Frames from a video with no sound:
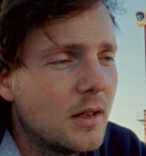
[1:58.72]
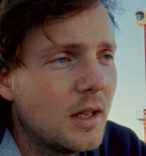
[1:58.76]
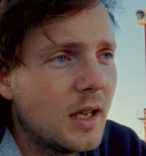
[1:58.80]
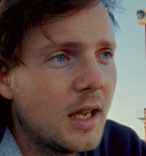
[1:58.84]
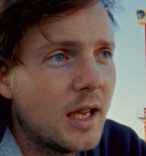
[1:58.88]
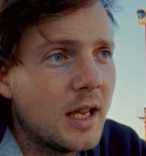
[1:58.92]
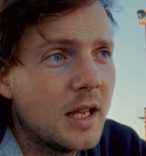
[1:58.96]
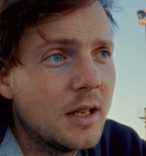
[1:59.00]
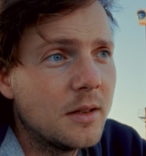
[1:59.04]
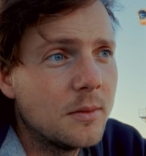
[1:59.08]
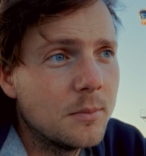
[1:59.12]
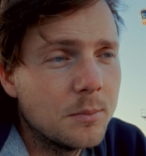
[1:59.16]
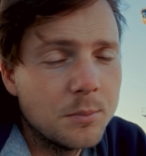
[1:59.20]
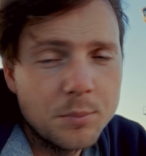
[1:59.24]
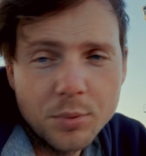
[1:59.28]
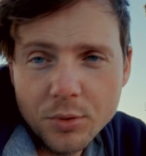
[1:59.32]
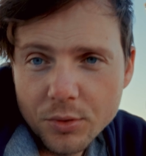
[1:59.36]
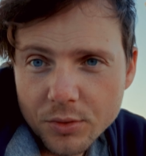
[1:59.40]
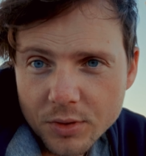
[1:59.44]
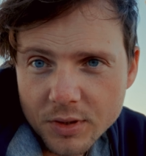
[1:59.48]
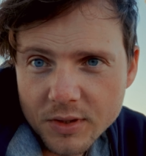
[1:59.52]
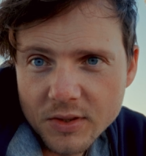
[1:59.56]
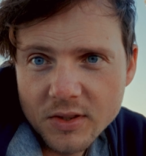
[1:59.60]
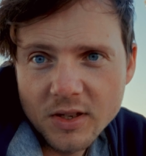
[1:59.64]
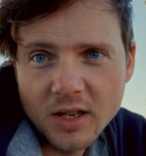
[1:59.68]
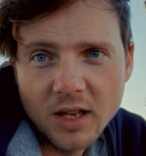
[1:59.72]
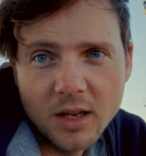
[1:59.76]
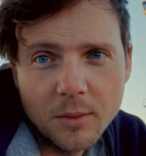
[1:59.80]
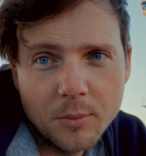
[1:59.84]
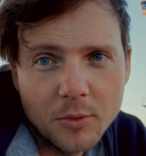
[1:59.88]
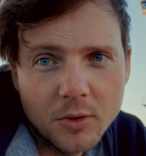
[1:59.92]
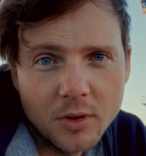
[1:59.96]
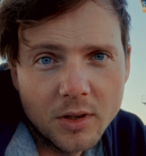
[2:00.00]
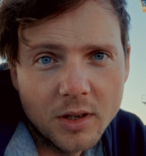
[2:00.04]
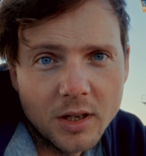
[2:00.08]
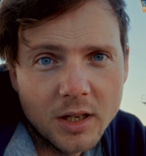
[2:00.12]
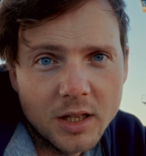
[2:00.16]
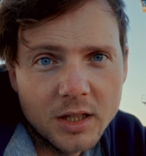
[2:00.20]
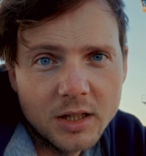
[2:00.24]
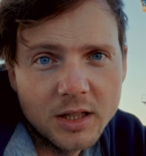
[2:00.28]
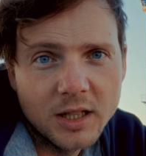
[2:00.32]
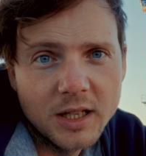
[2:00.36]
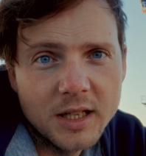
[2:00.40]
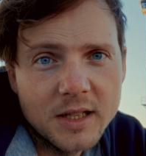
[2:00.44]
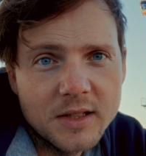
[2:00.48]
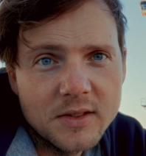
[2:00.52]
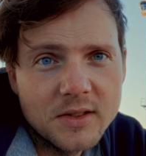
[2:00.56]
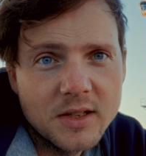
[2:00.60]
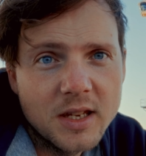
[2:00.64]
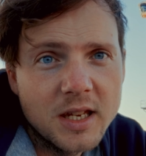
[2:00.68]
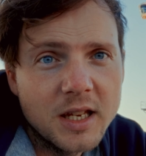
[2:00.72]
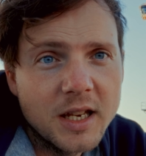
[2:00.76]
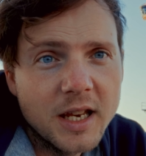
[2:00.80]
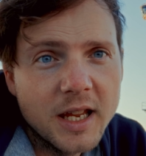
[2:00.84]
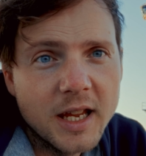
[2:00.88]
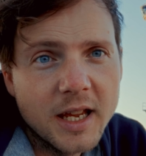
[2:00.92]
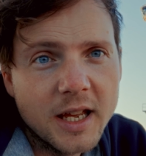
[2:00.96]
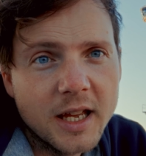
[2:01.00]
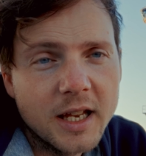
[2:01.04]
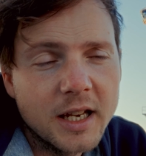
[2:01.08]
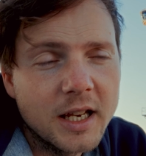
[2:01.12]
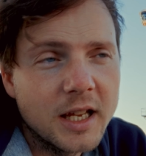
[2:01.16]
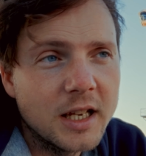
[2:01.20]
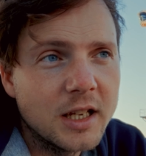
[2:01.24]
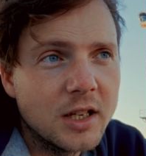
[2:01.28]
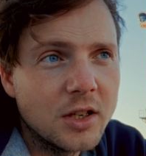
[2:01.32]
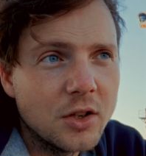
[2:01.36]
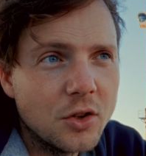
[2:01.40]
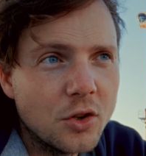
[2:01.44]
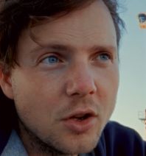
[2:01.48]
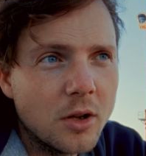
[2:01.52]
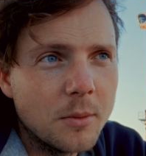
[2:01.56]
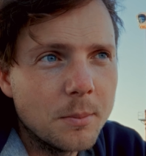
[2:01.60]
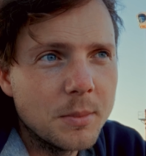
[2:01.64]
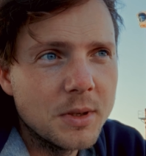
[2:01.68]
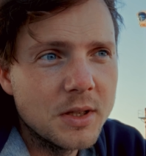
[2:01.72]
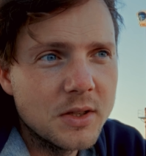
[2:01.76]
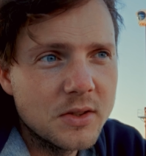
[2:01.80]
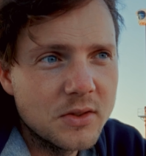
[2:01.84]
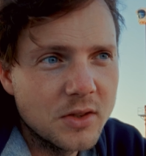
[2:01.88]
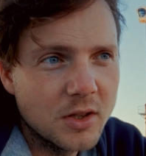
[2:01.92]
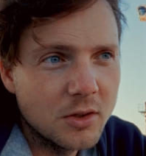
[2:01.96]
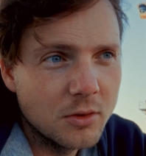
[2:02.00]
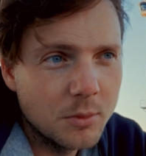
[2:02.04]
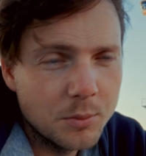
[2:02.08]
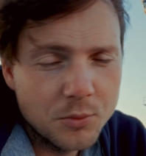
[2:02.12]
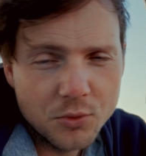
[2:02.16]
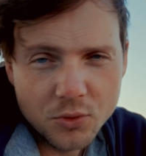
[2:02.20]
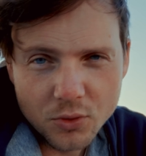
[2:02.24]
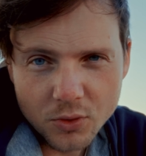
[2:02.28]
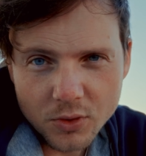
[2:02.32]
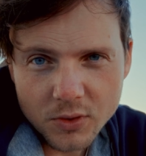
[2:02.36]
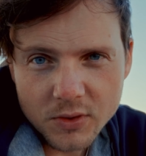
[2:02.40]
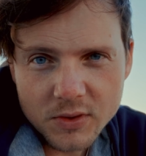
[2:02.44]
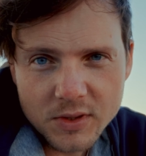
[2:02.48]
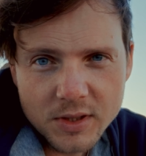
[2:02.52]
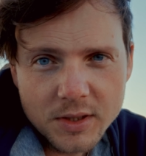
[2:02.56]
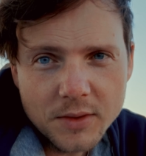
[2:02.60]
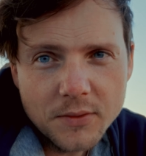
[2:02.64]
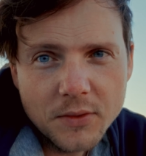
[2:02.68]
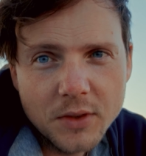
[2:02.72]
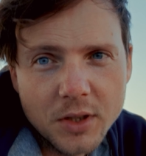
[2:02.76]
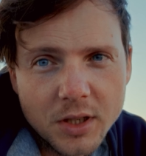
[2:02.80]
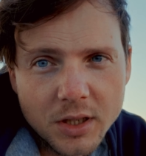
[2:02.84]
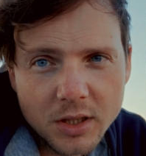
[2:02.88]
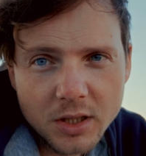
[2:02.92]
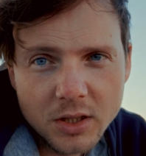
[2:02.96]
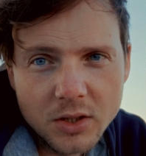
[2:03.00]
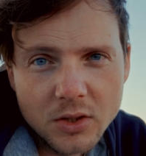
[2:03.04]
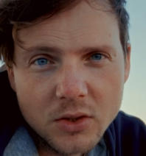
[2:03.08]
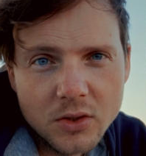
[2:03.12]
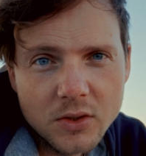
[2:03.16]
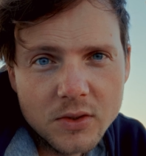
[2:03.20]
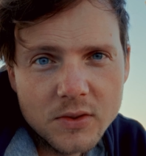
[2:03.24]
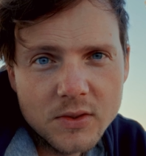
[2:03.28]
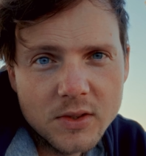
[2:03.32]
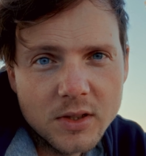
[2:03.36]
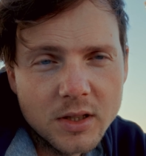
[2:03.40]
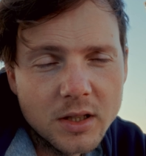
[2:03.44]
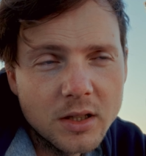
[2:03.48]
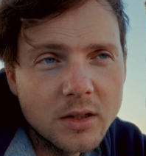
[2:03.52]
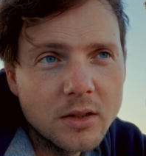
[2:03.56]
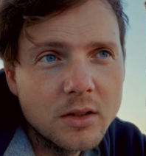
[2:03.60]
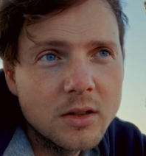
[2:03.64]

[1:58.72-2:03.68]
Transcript: and pull this camera and lens kit out and it not be so obtrusive, and I can use it